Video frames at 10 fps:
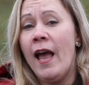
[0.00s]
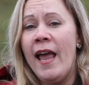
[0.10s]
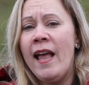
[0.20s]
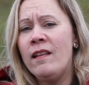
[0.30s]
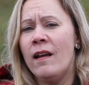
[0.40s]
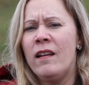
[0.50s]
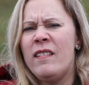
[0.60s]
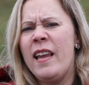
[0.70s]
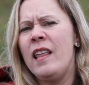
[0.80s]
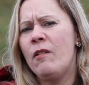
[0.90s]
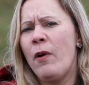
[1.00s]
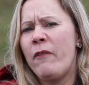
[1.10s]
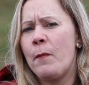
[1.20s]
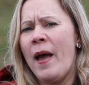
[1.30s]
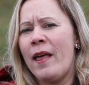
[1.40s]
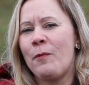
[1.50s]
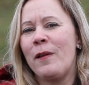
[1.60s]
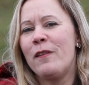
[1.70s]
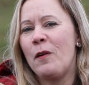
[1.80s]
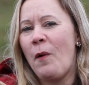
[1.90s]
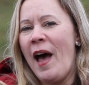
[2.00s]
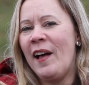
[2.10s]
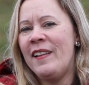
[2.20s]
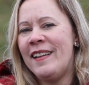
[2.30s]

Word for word: and taking the rougher path once in a while.